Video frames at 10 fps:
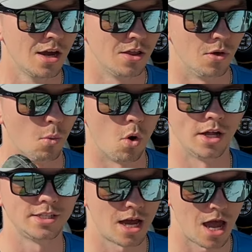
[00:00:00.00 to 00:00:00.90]
the
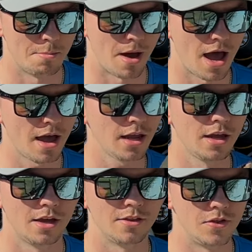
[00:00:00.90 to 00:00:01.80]
one-time buy,
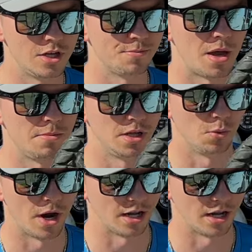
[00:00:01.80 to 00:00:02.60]
these might be the way to